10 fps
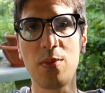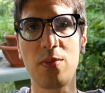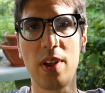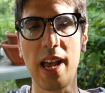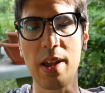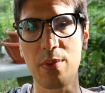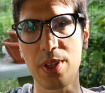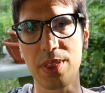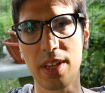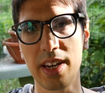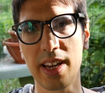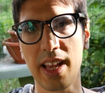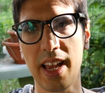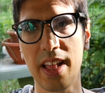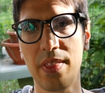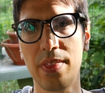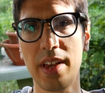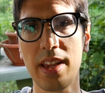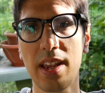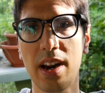of everything and
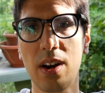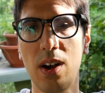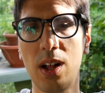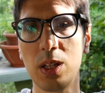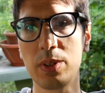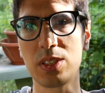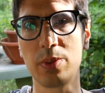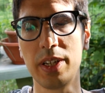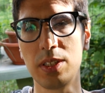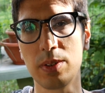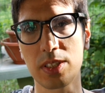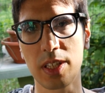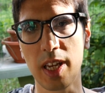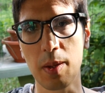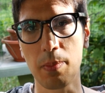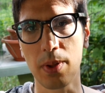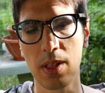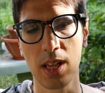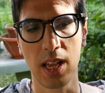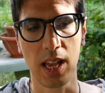they are always ready to escape.
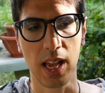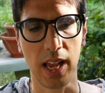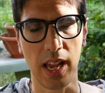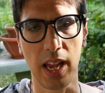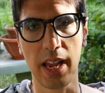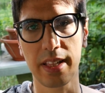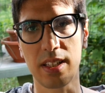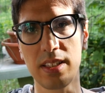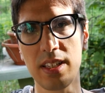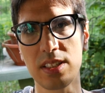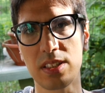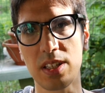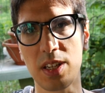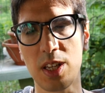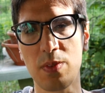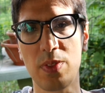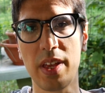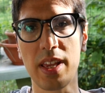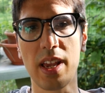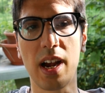At least if
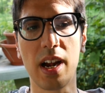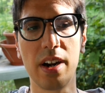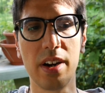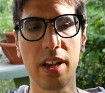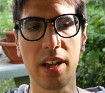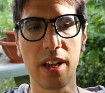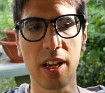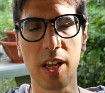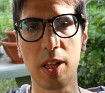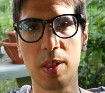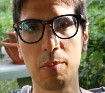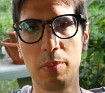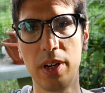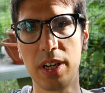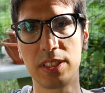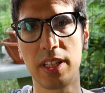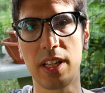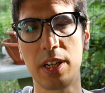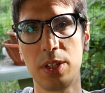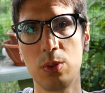they are birds that
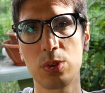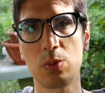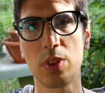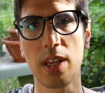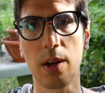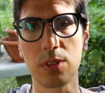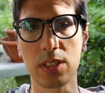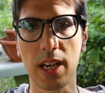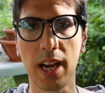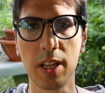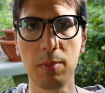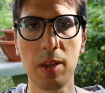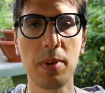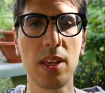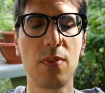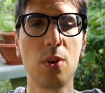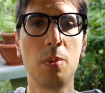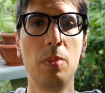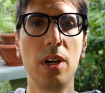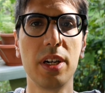are used to the outside. Maybe if your
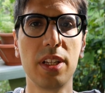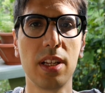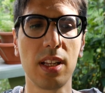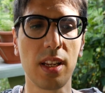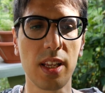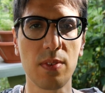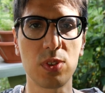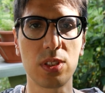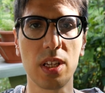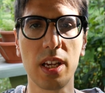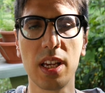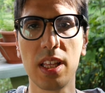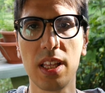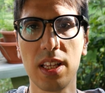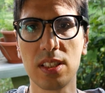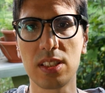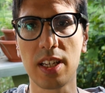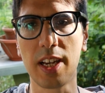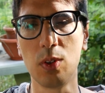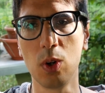bird lives
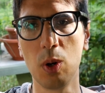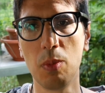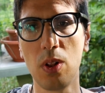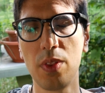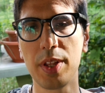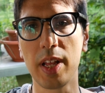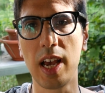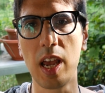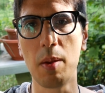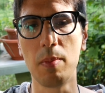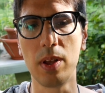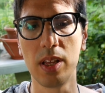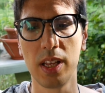inside home all the time.